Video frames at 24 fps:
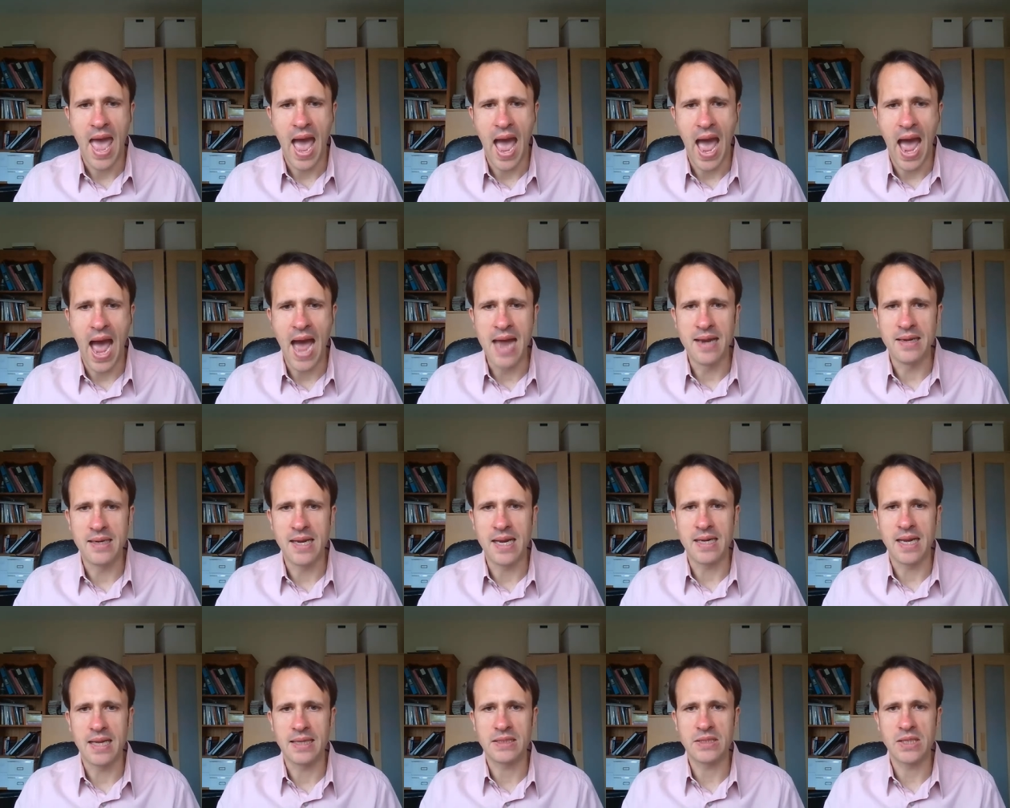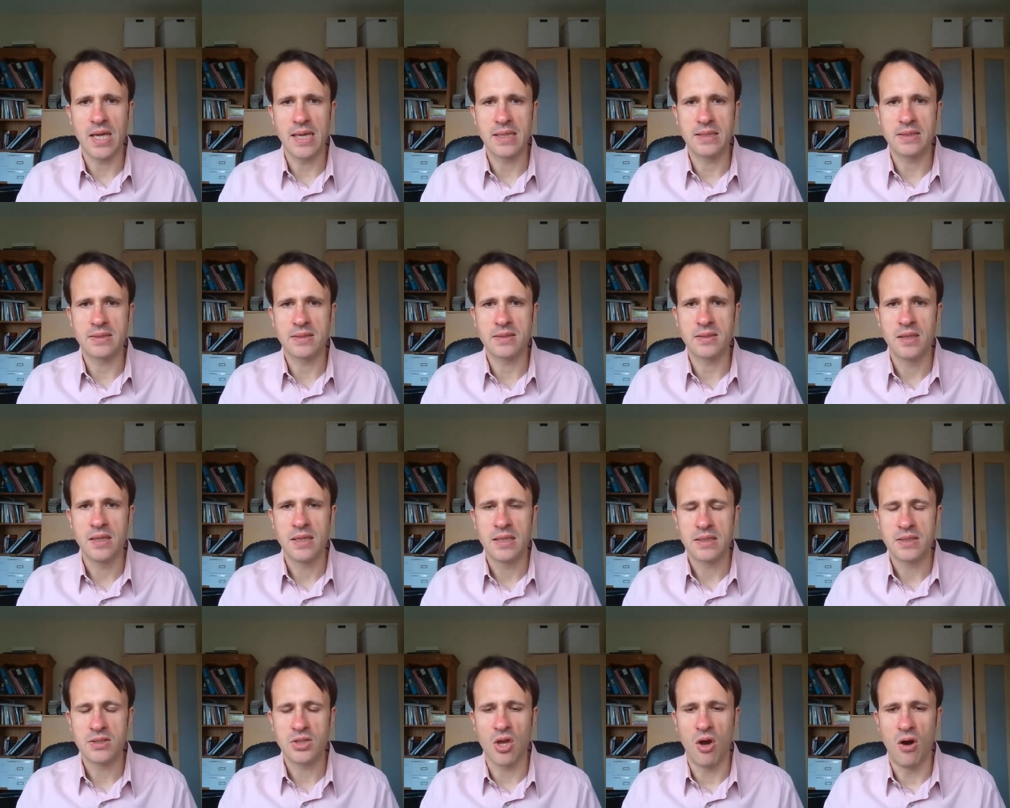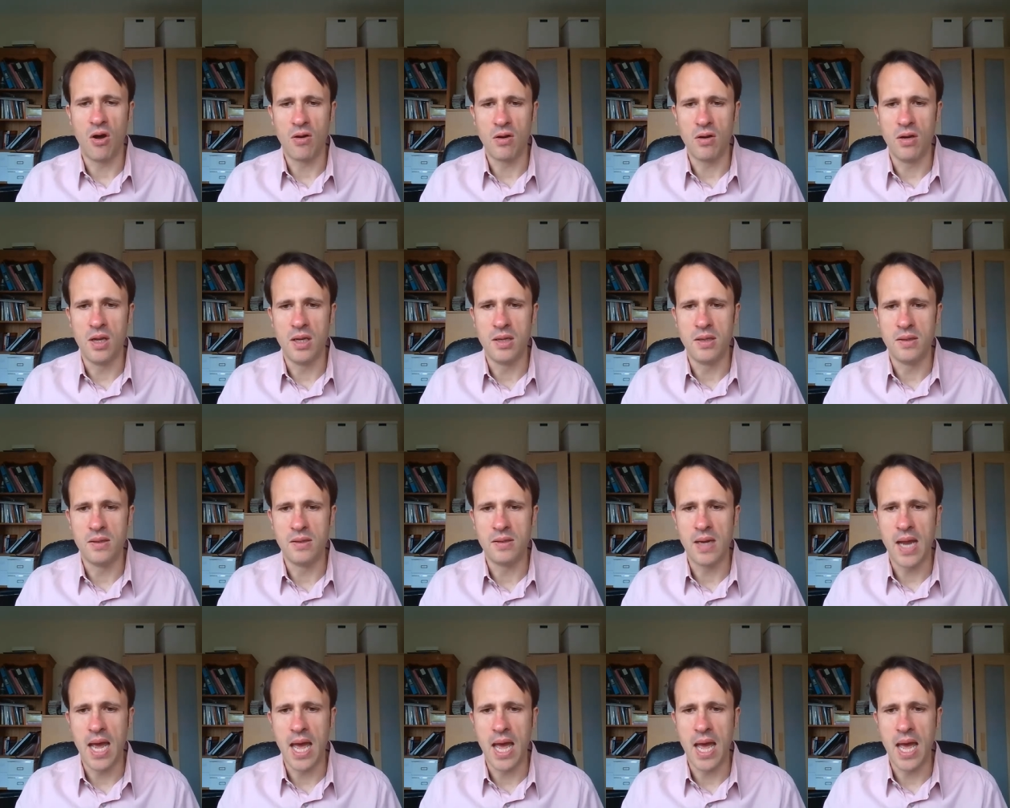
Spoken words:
And NHS Scotland,